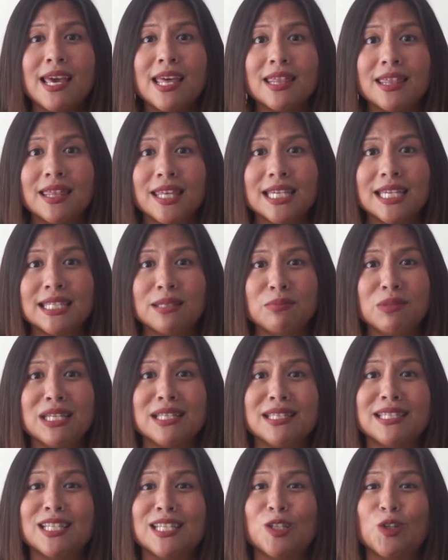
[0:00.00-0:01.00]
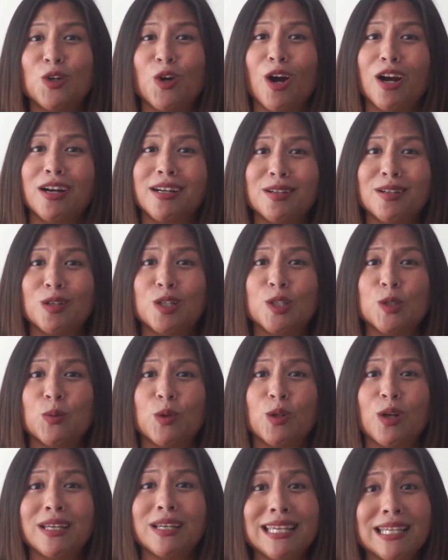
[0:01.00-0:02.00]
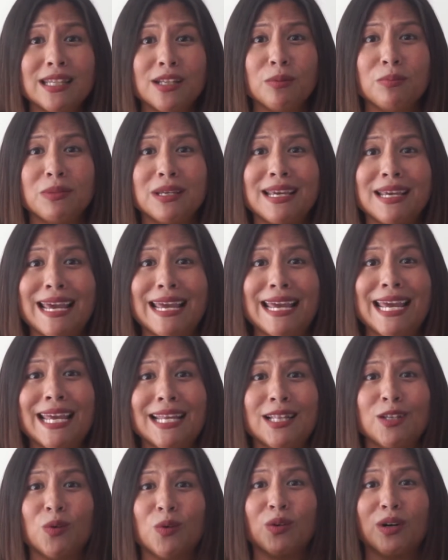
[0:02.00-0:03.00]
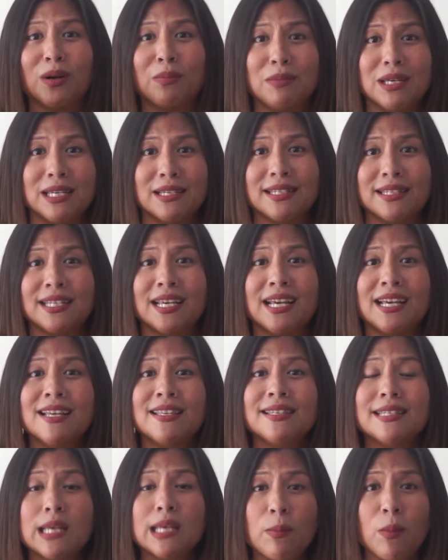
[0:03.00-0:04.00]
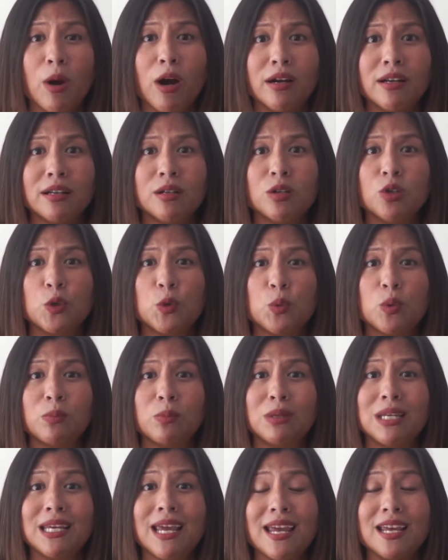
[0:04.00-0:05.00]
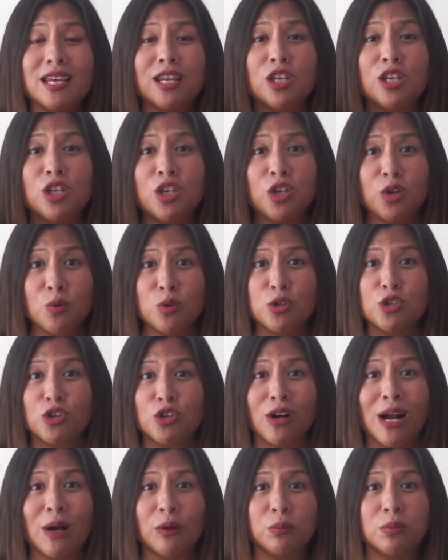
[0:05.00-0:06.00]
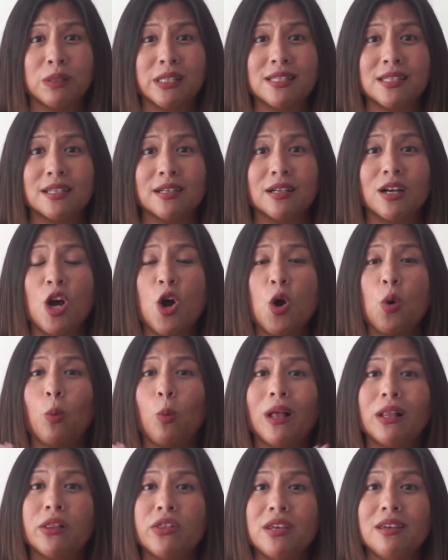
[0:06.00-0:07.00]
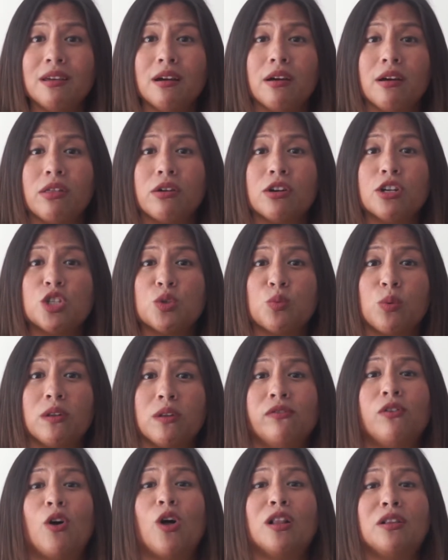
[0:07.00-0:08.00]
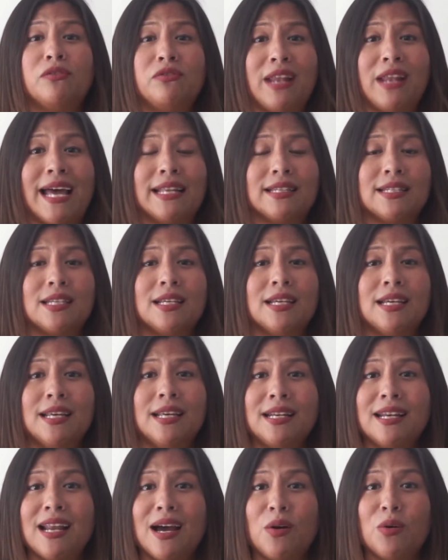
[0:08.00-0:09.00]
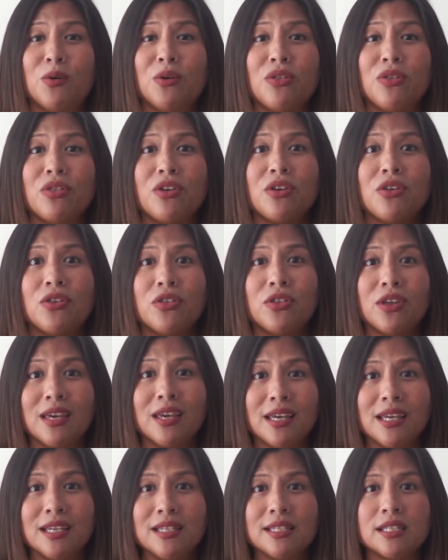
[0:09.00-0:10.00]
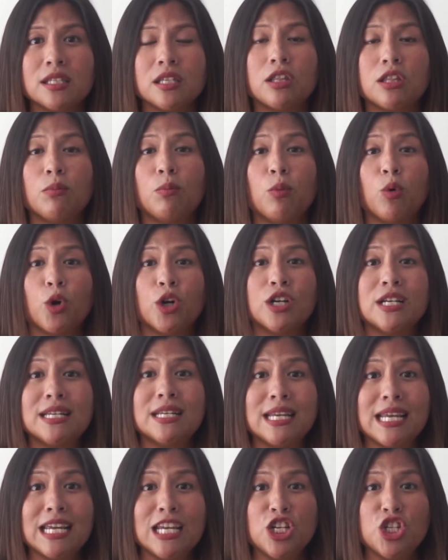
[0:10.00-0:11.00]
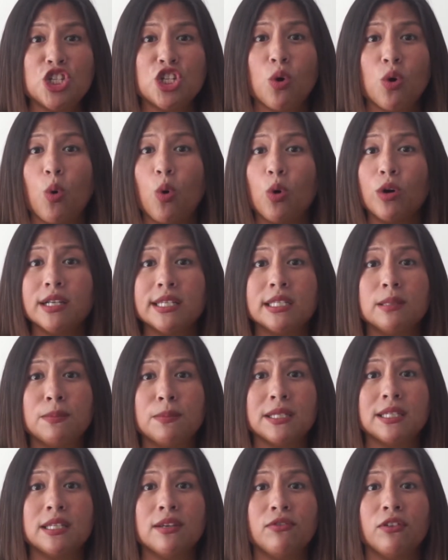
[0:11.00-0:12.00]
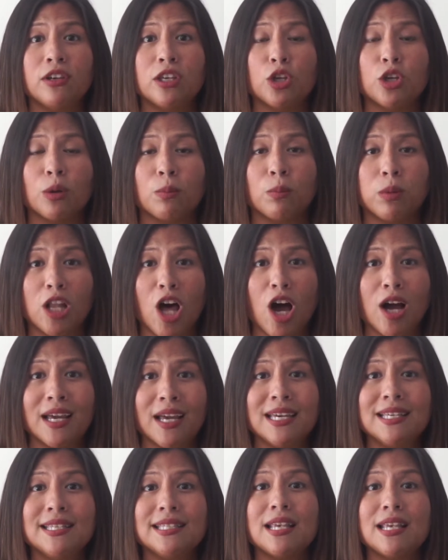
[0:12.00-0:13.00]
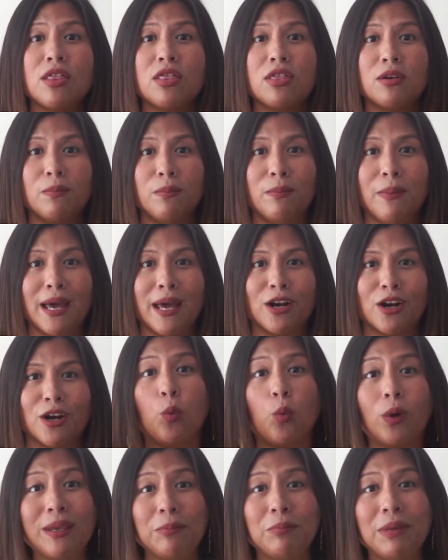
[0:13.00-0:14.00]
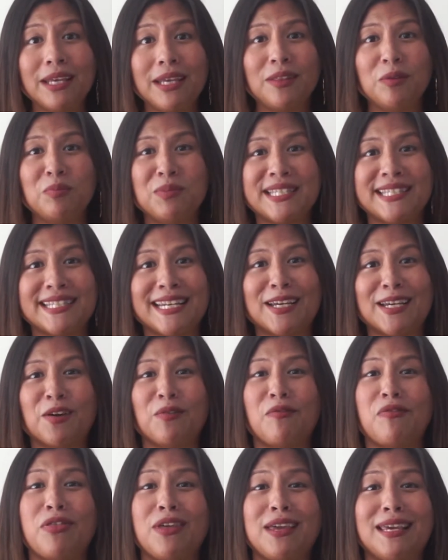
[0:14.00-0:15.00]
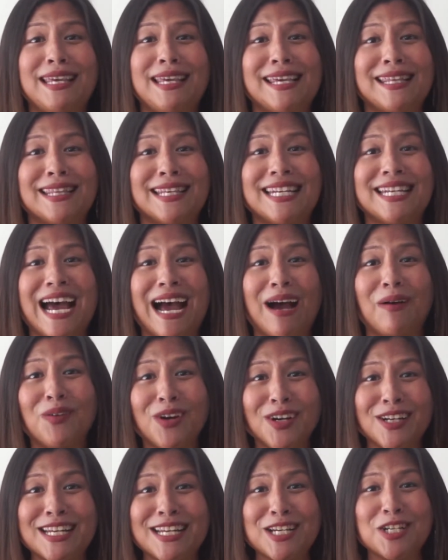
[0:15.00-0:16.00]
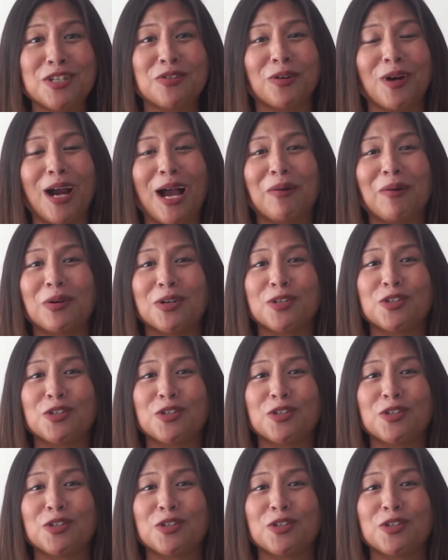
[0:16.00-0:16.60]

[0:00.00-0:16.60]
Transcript: This means that your articles will either be a hit or a miss. Some articles will be a huge crowd pleaser, while the others will fall flat. Now, the thing is, the more niche or specific your blog is, the better. We made the mistake of thinking that our niche for our